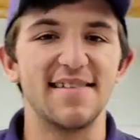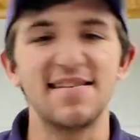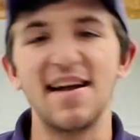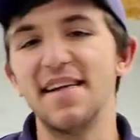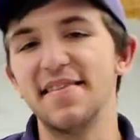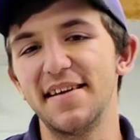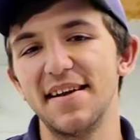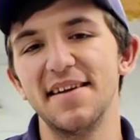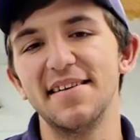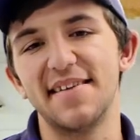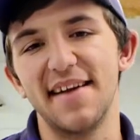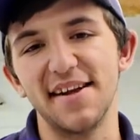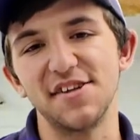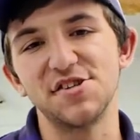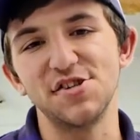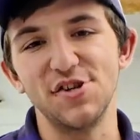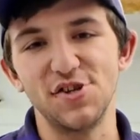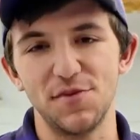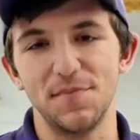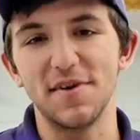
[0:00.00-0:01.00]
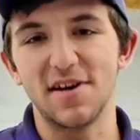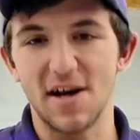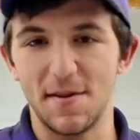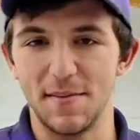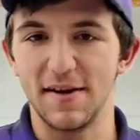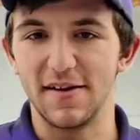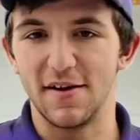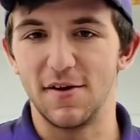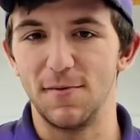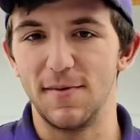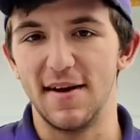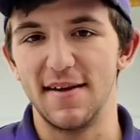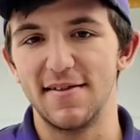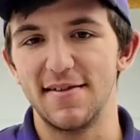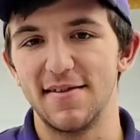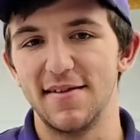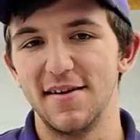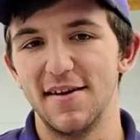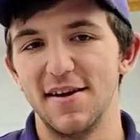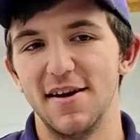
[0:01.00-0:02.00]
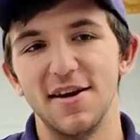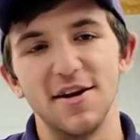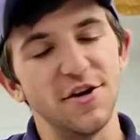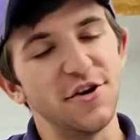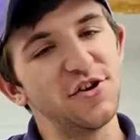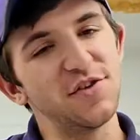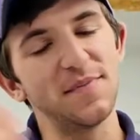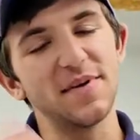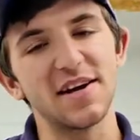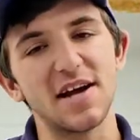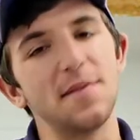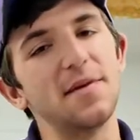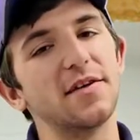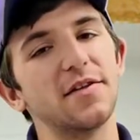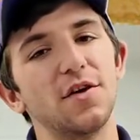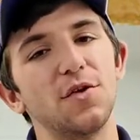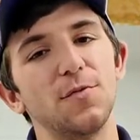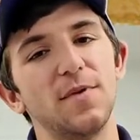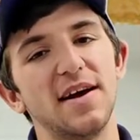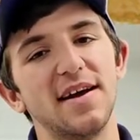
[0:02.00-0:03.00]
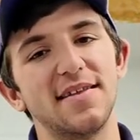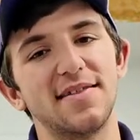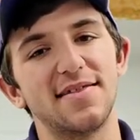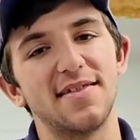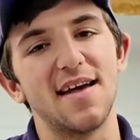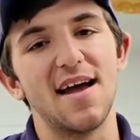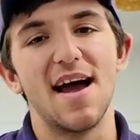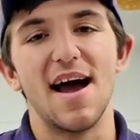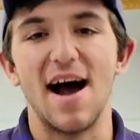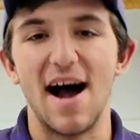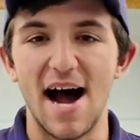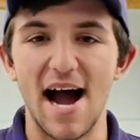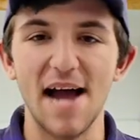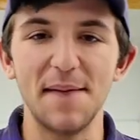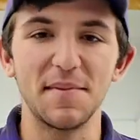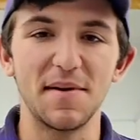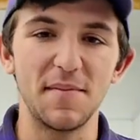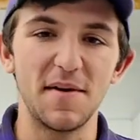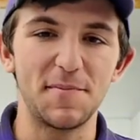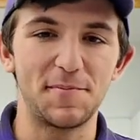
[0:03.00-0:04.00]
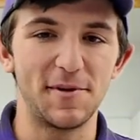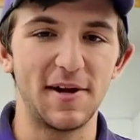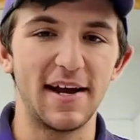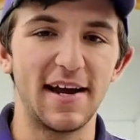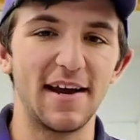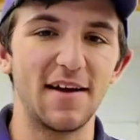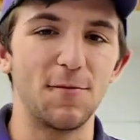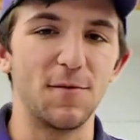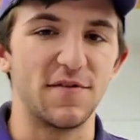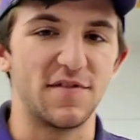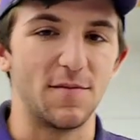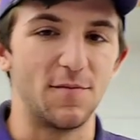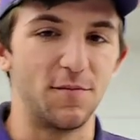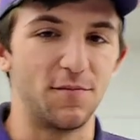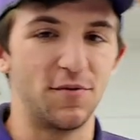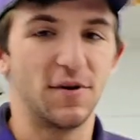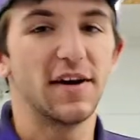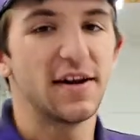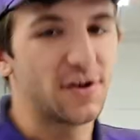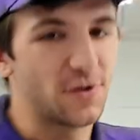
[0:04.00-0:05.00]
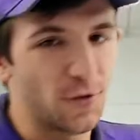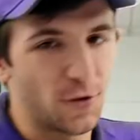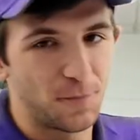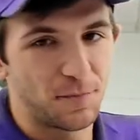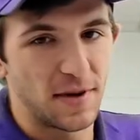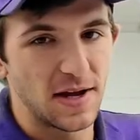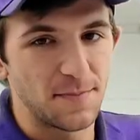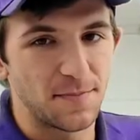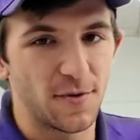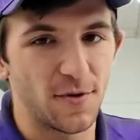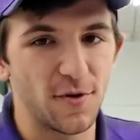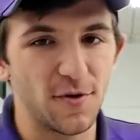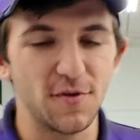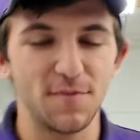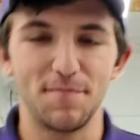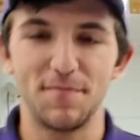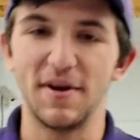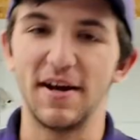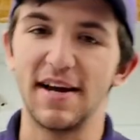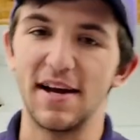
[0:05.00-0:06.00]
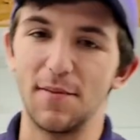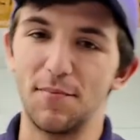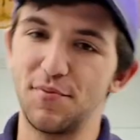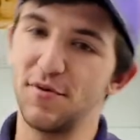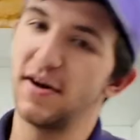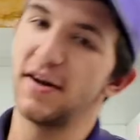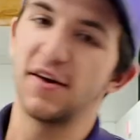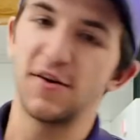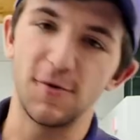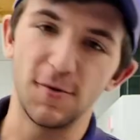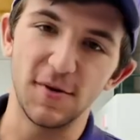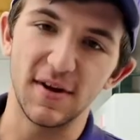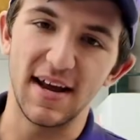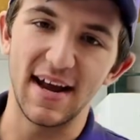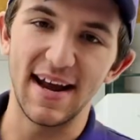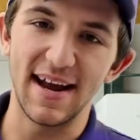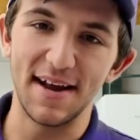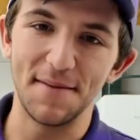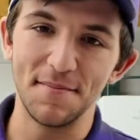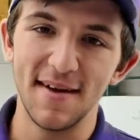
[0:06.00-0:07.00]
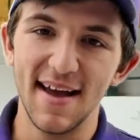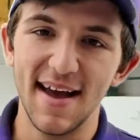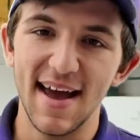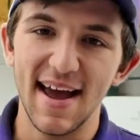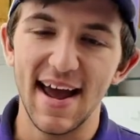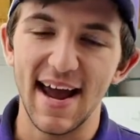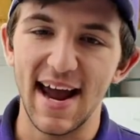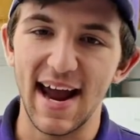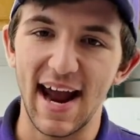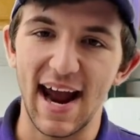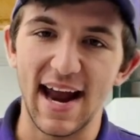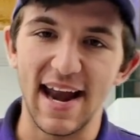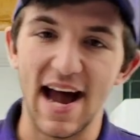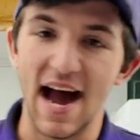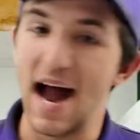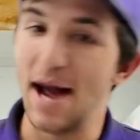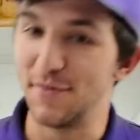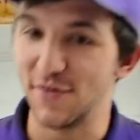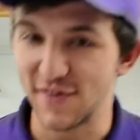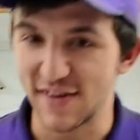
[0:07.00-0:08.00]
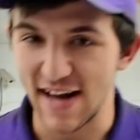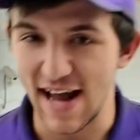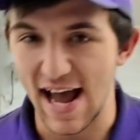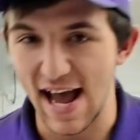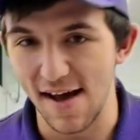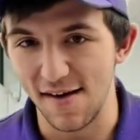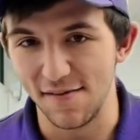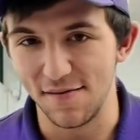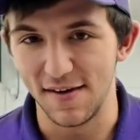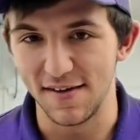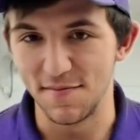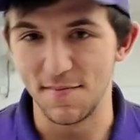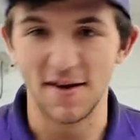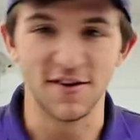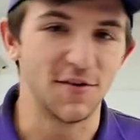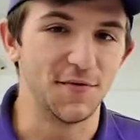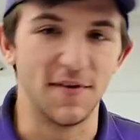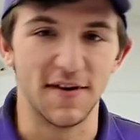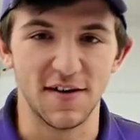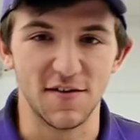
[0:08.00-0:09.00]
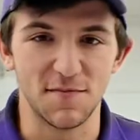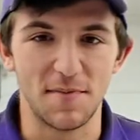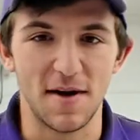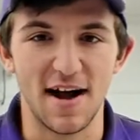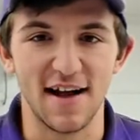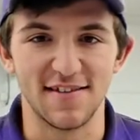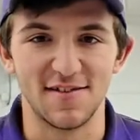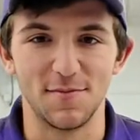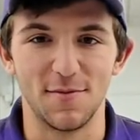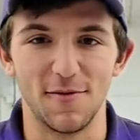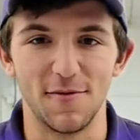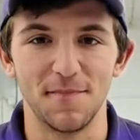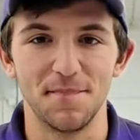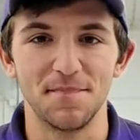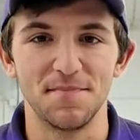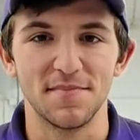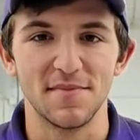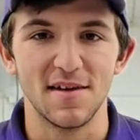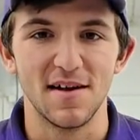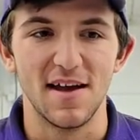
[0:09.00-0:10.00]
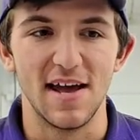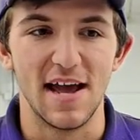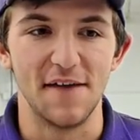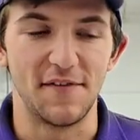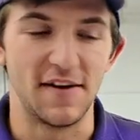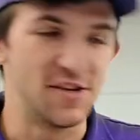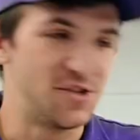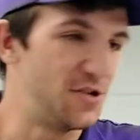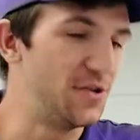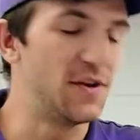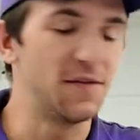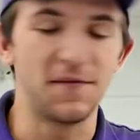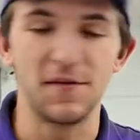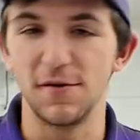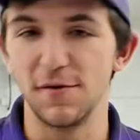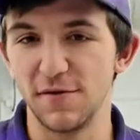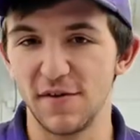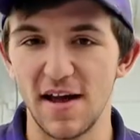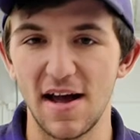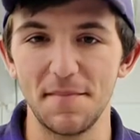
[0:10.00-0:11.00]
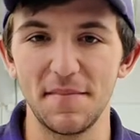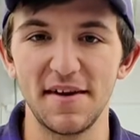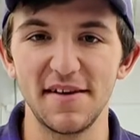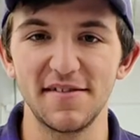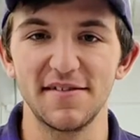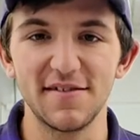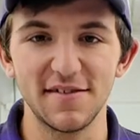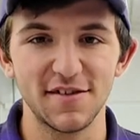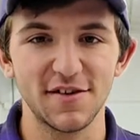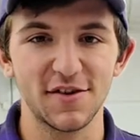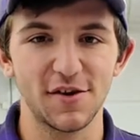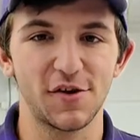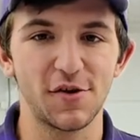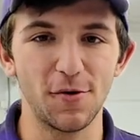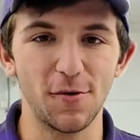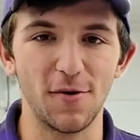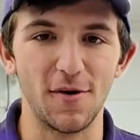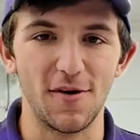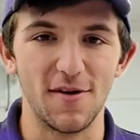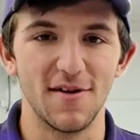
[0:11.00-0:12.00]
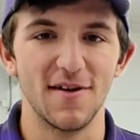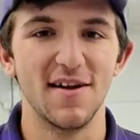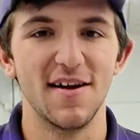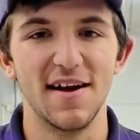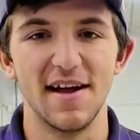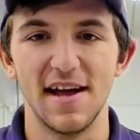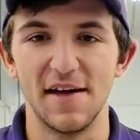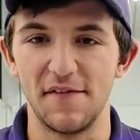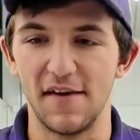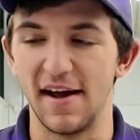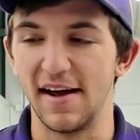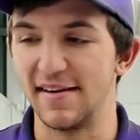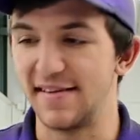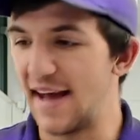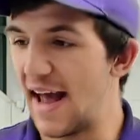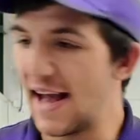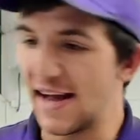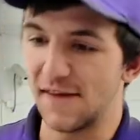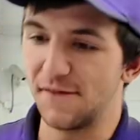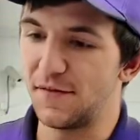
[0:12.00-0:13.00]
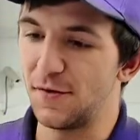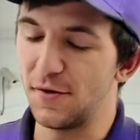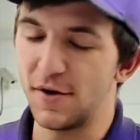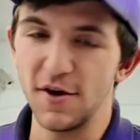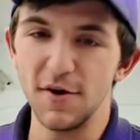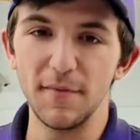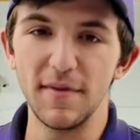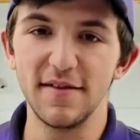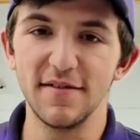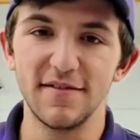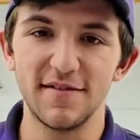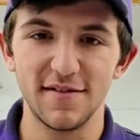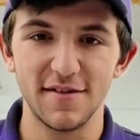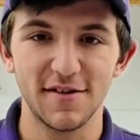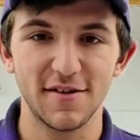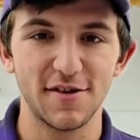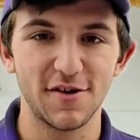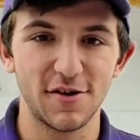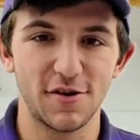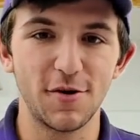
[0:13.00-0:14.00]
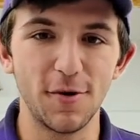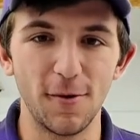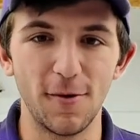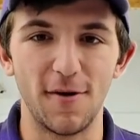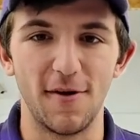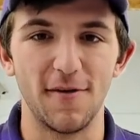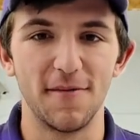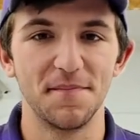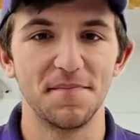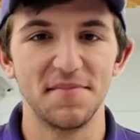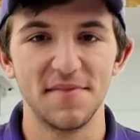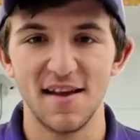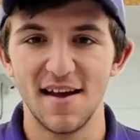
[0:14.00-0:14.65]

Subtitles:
not the intention you should be coming there with. You should be coming there with, I'm gonna be playing with some pretty cool people, playing a pretty cool game, and I'm just gonna have as much fun as possible. If I shoot a few zombies, cool. If I tag a few humans, cool.